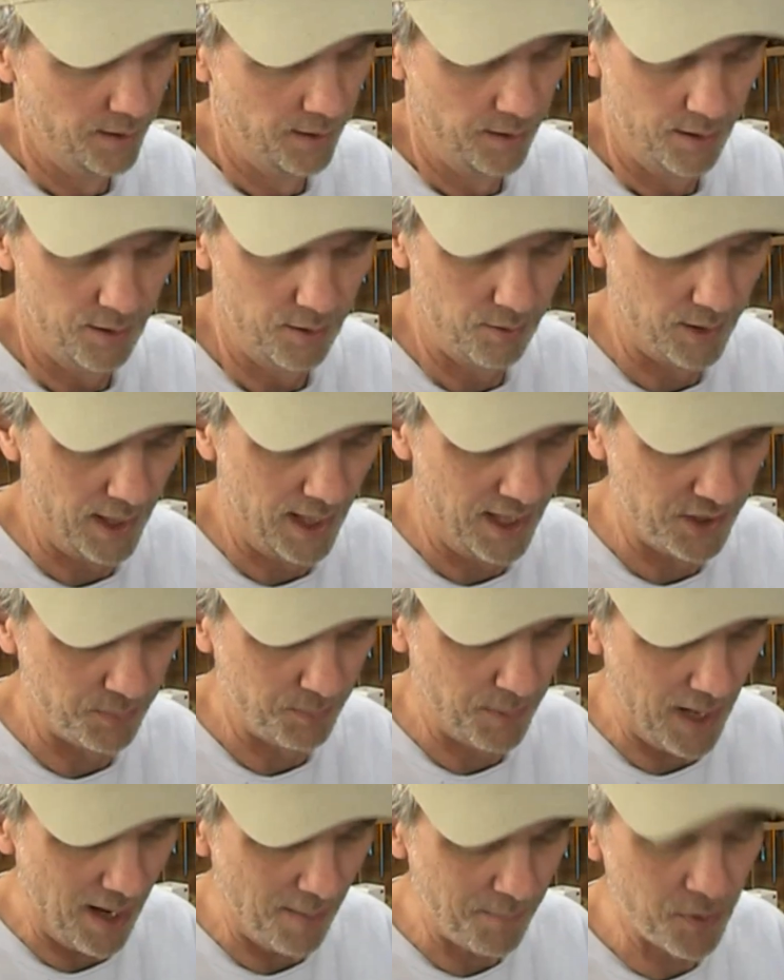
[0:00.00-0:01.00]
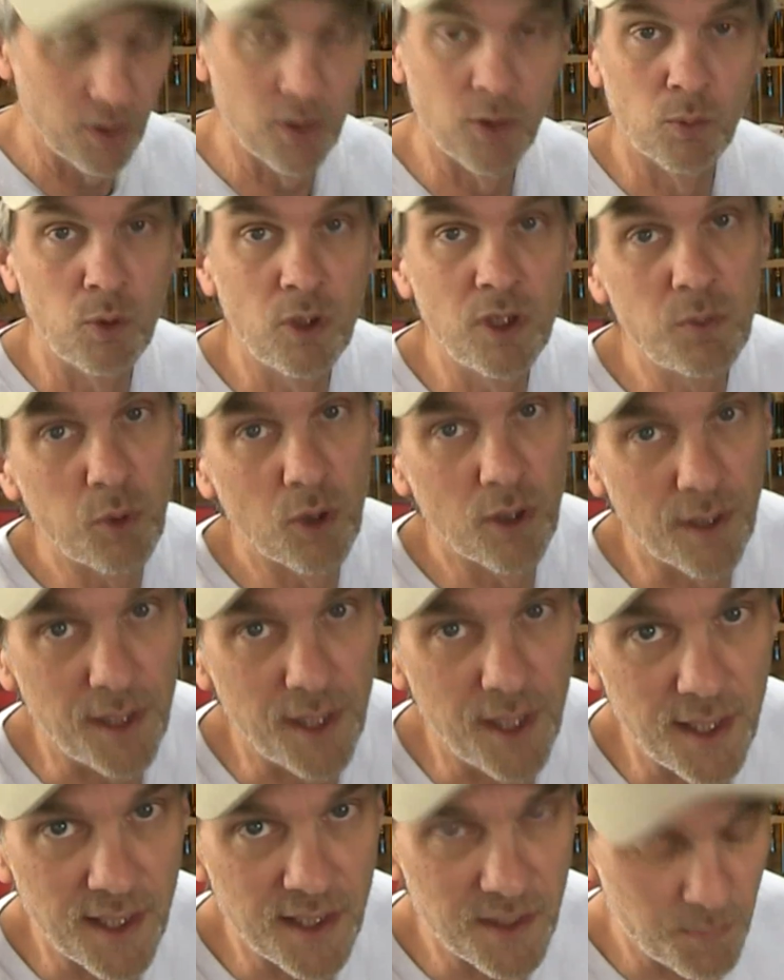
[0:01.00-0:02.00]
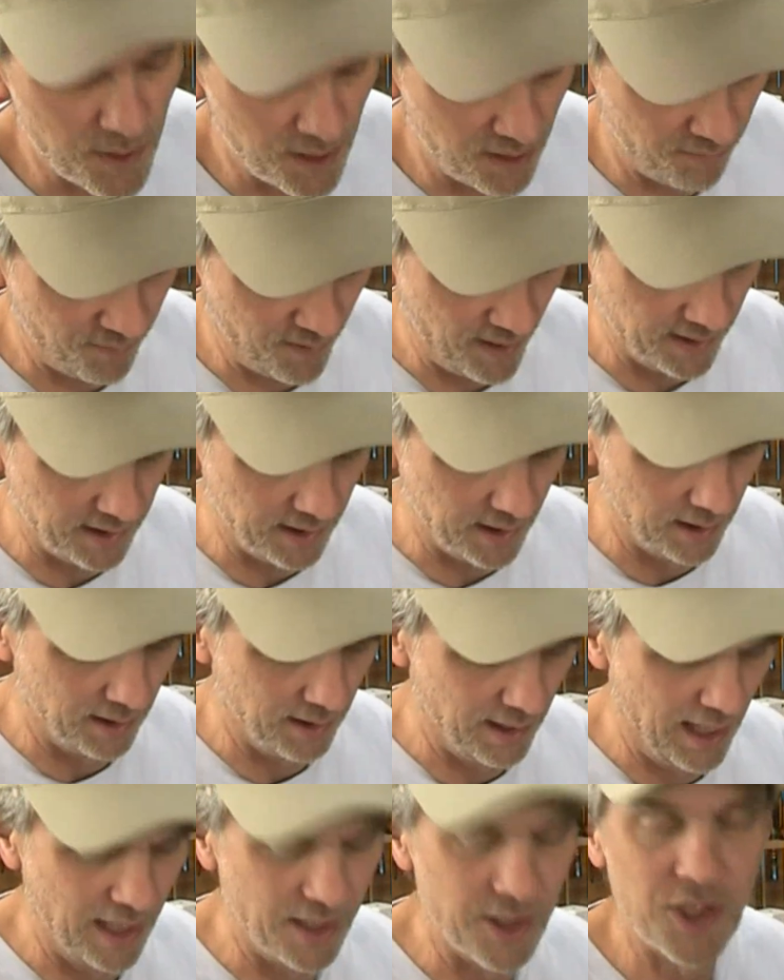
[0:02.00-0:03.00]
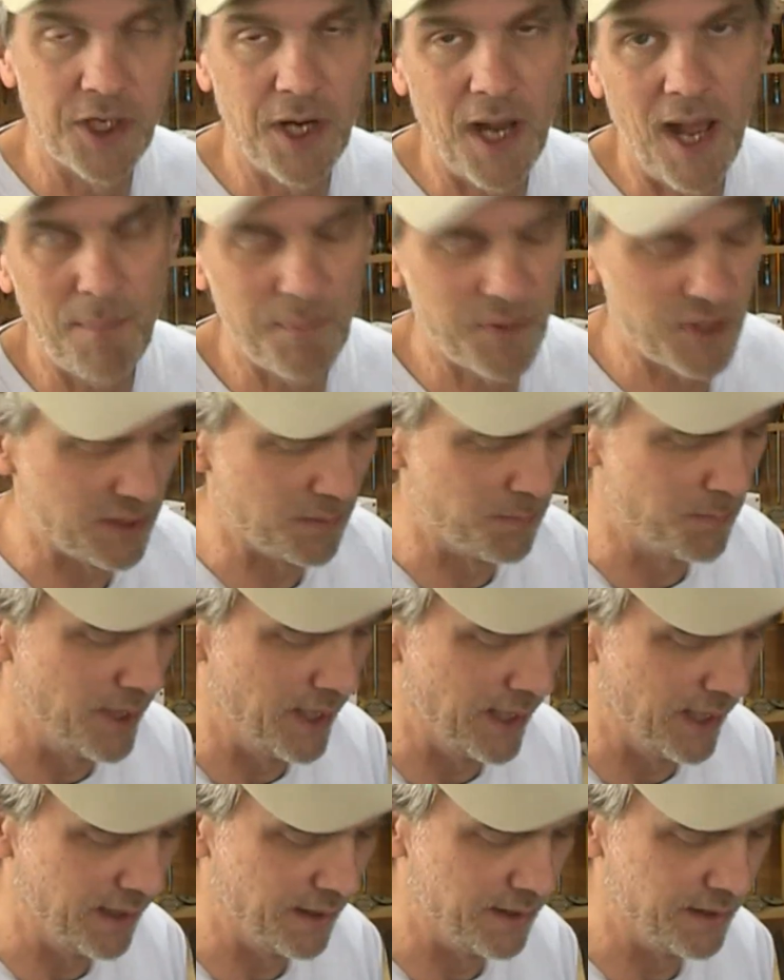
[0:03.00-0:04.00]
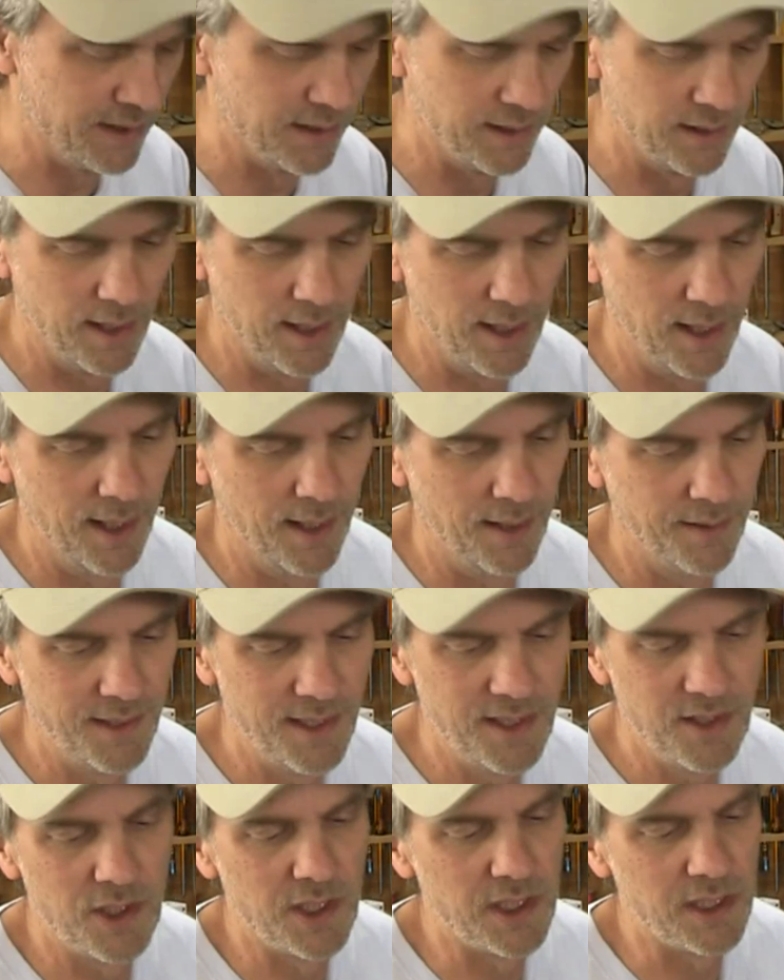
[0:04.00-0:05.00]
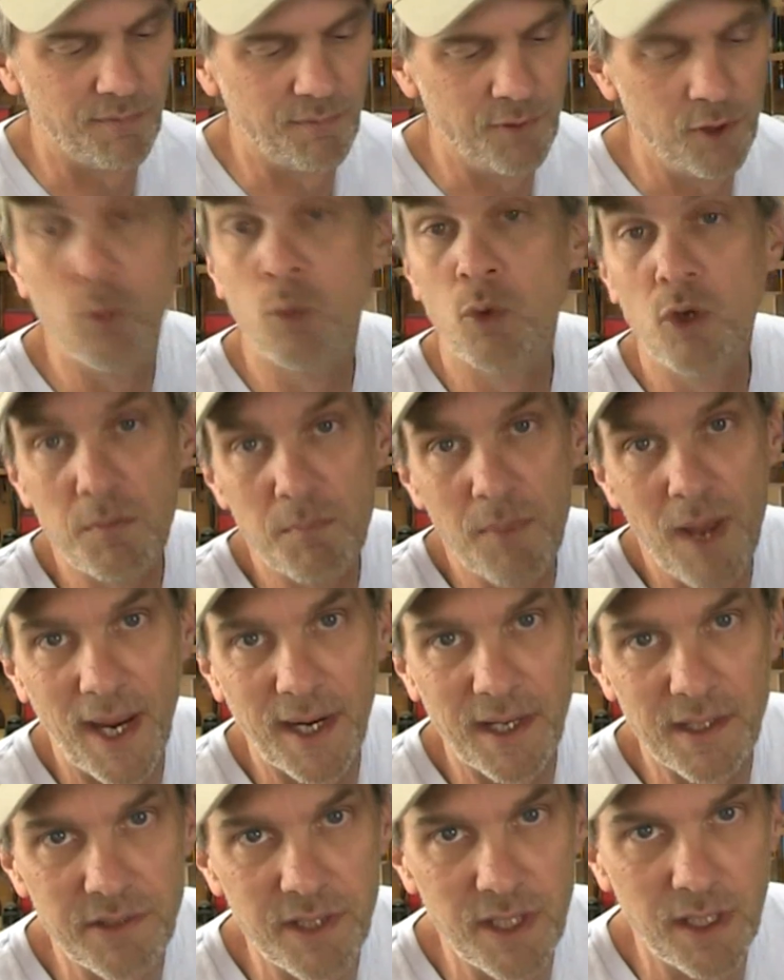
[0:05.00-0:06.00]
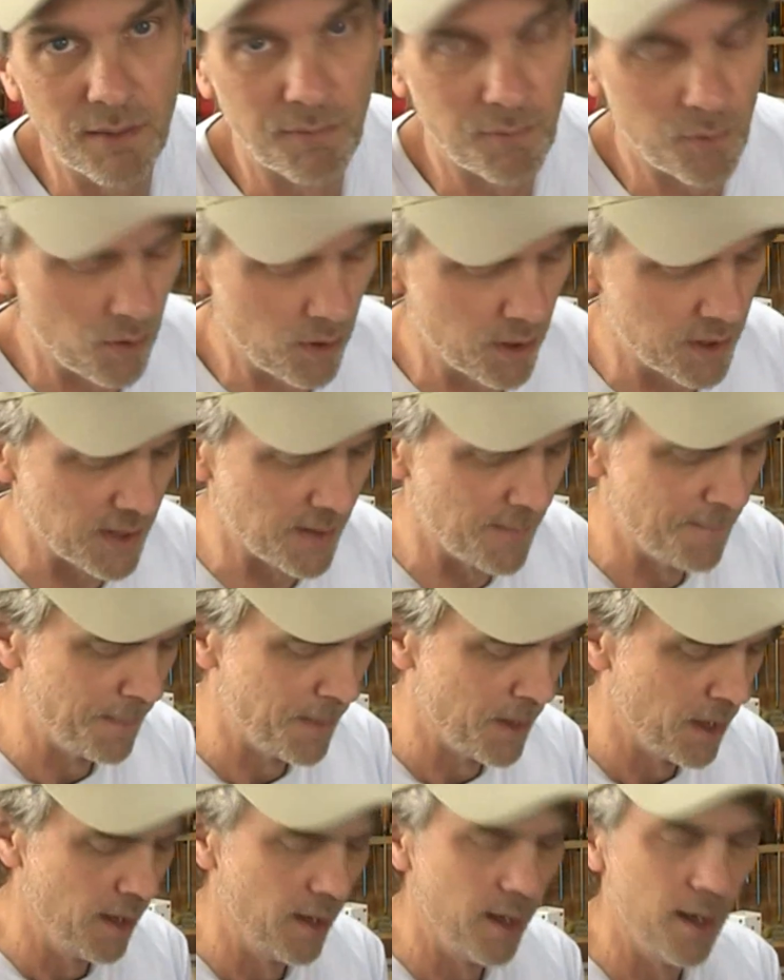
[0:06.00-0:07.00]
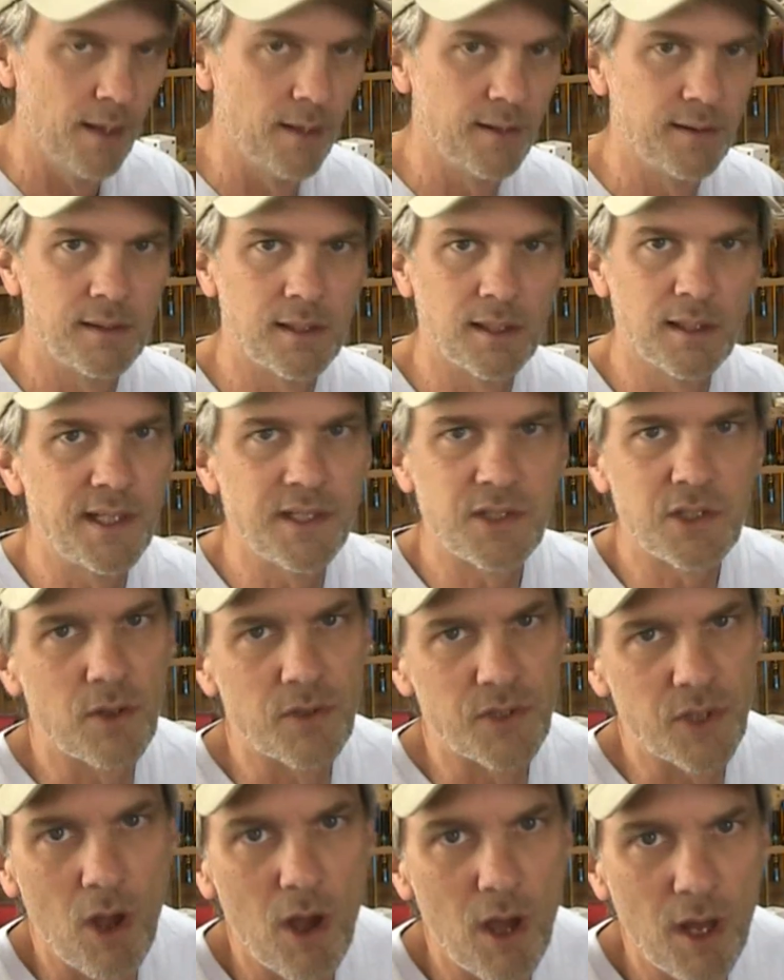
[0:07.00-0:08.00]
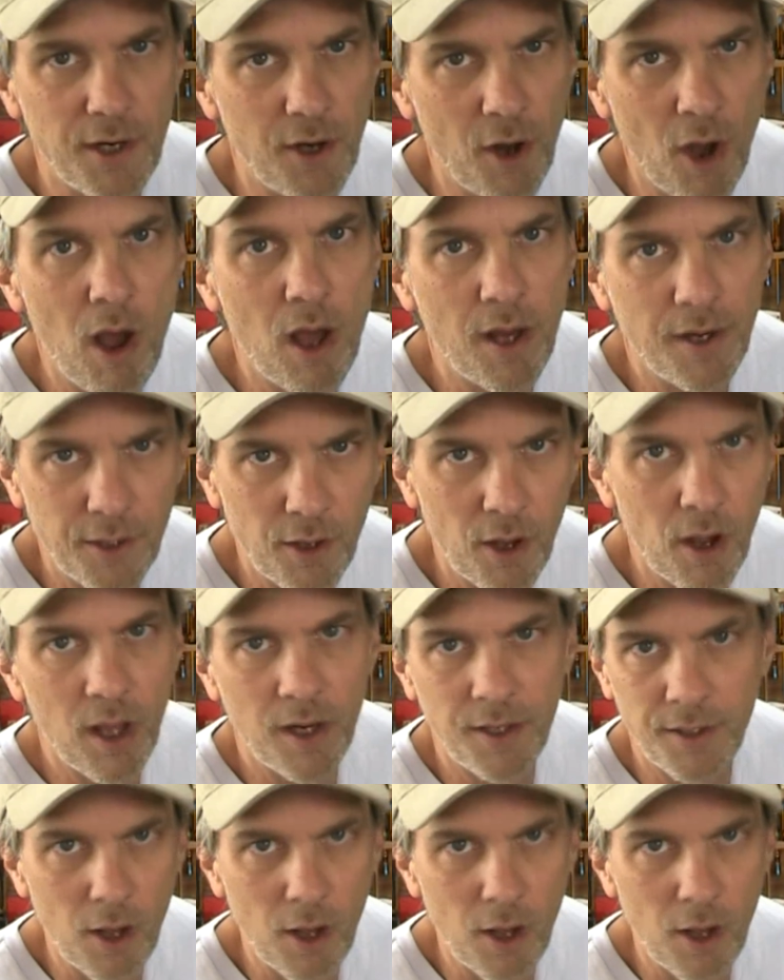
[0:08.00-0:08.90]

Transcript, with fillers: Oh gosh, Popular Woodworking has been affected a lot. Shopsmith. These are just a few. Wood Magazine, of course. The list goes on and on and on and